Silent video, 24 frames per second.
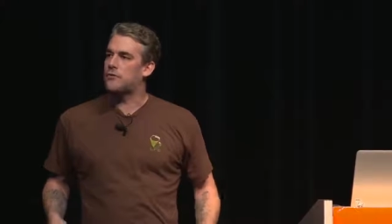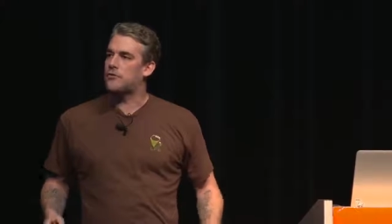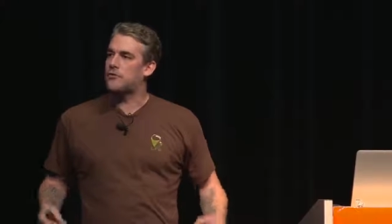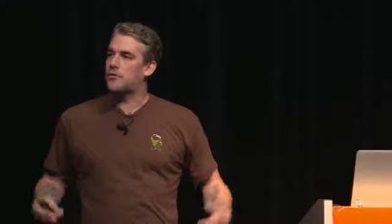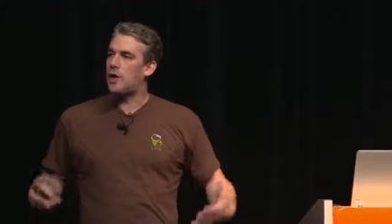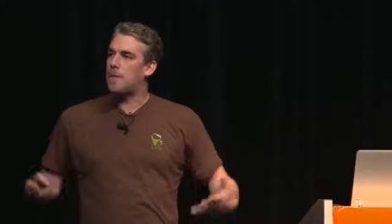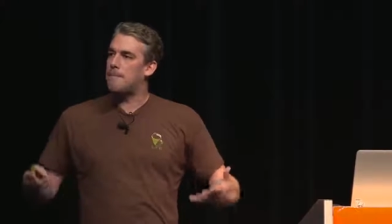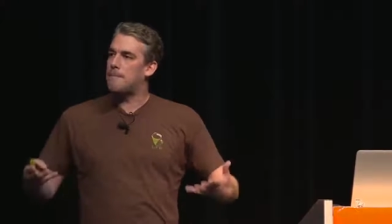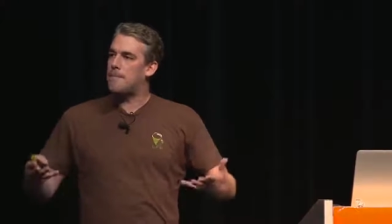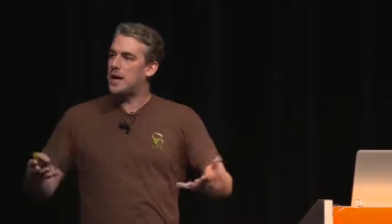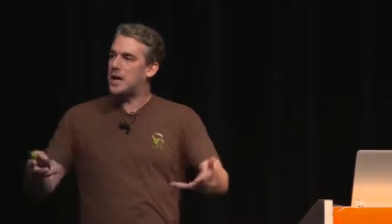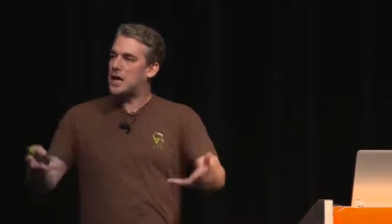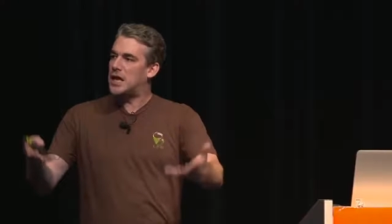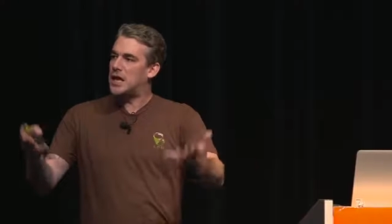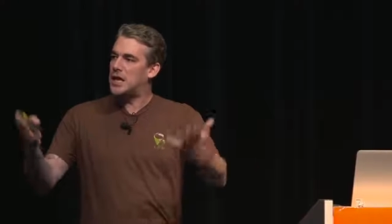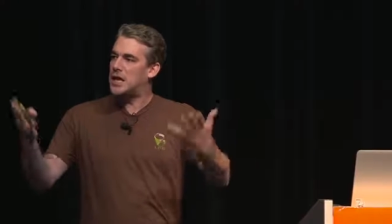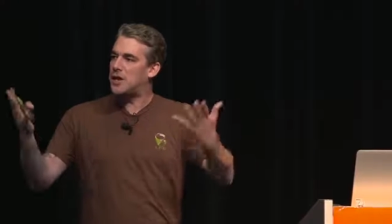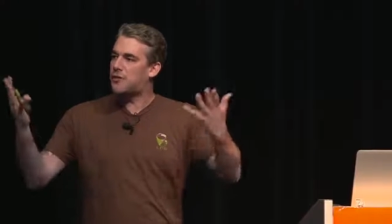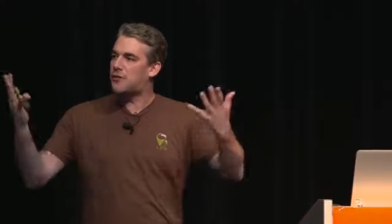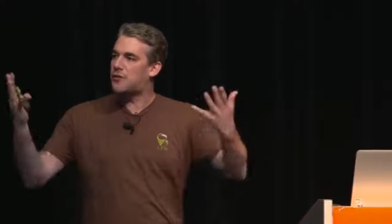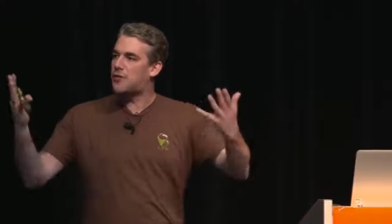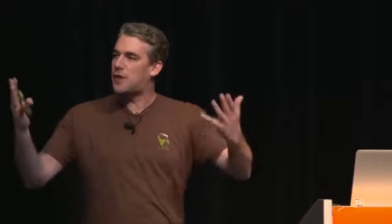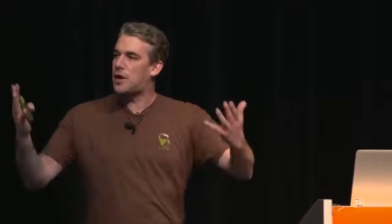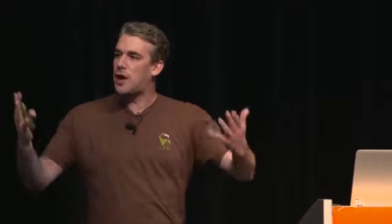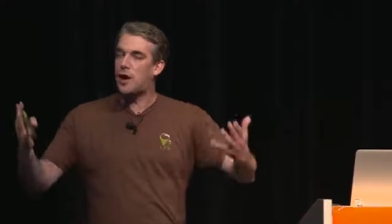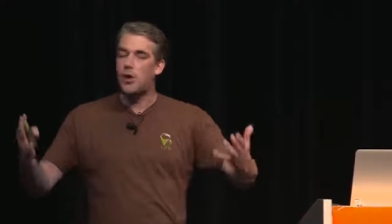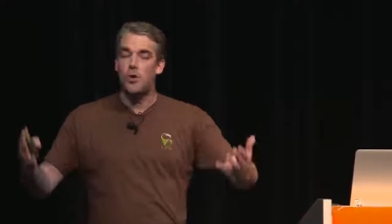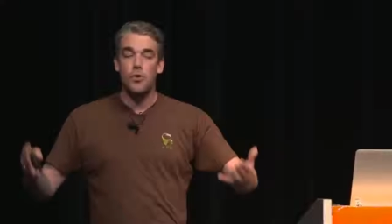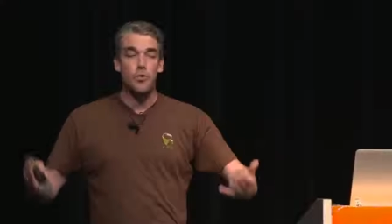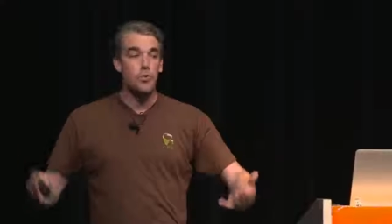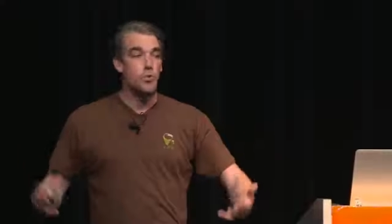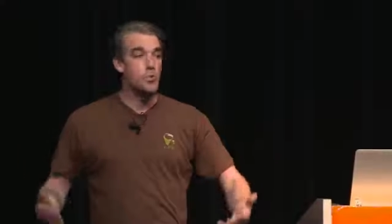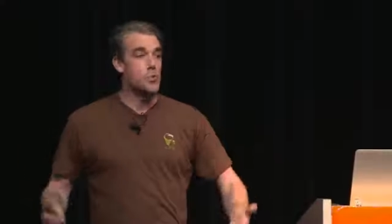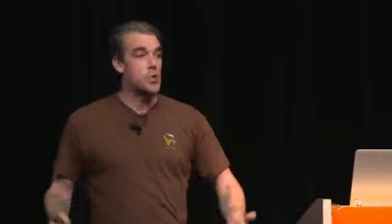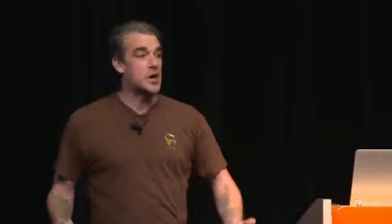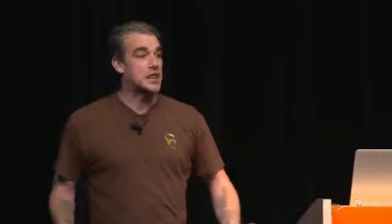somebody needs to know
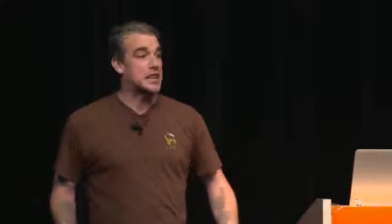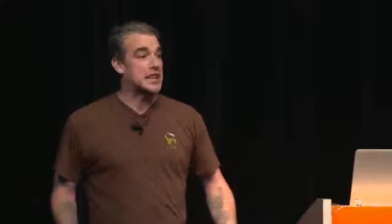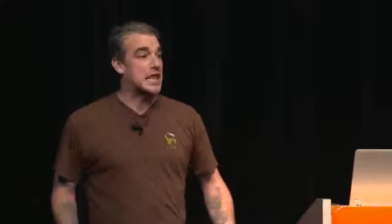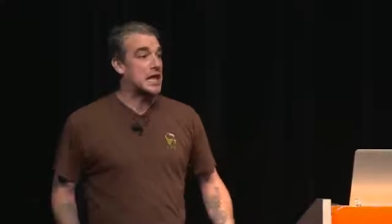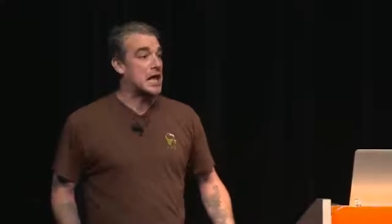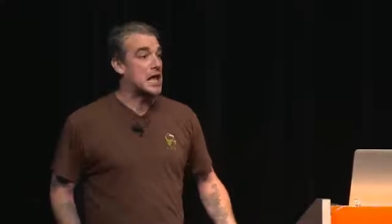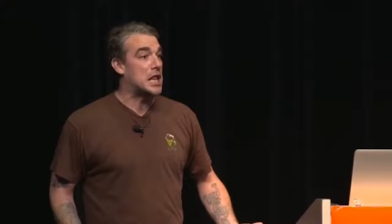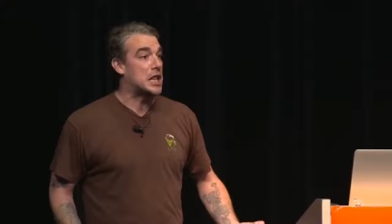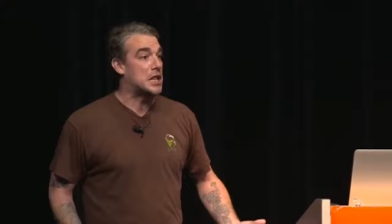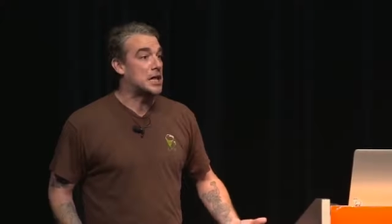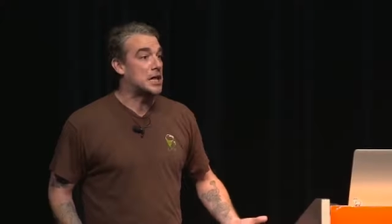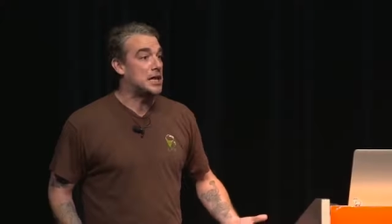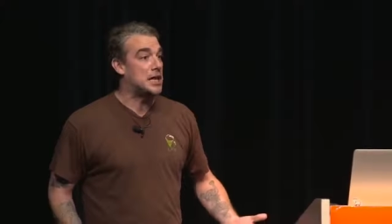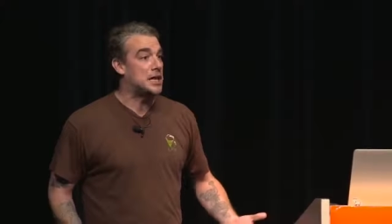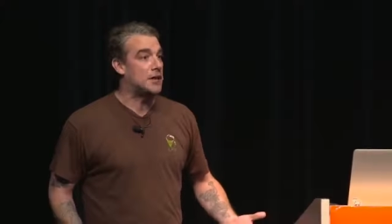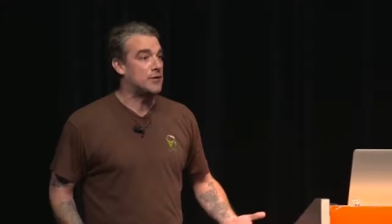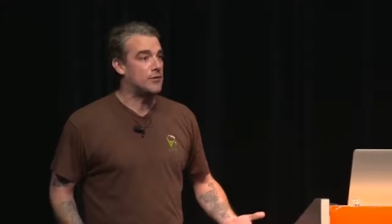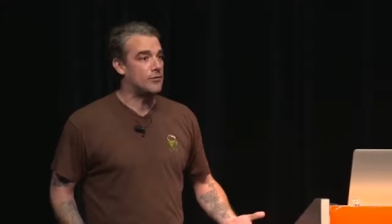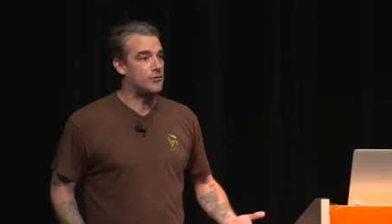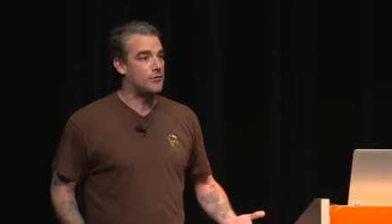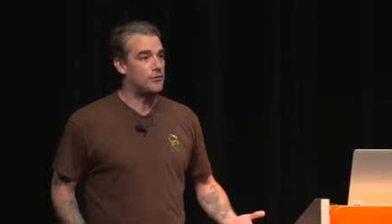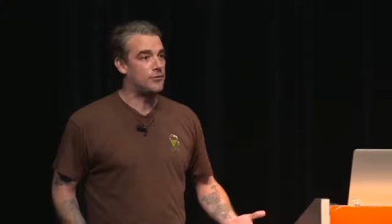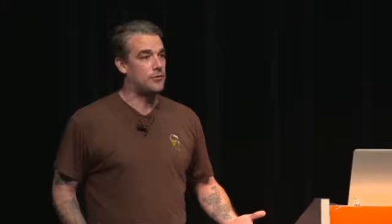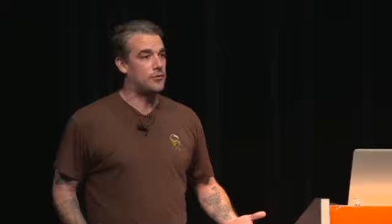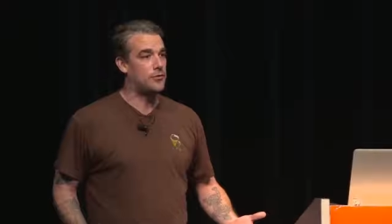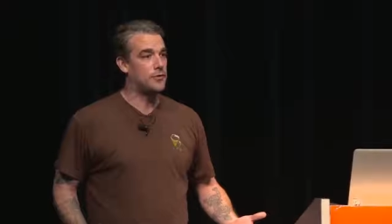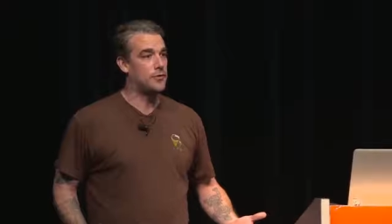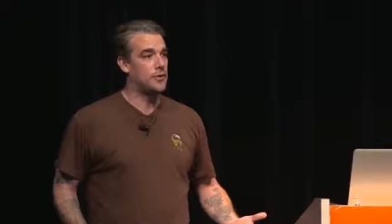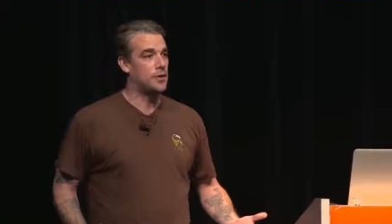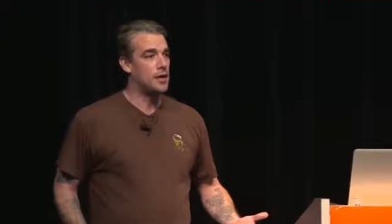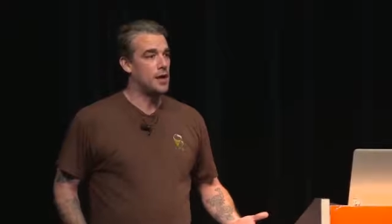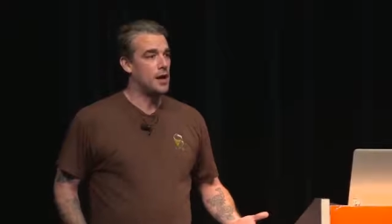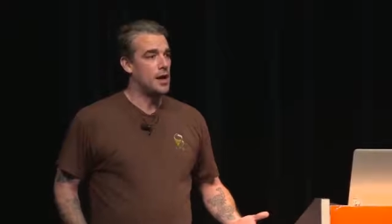what the hell it is.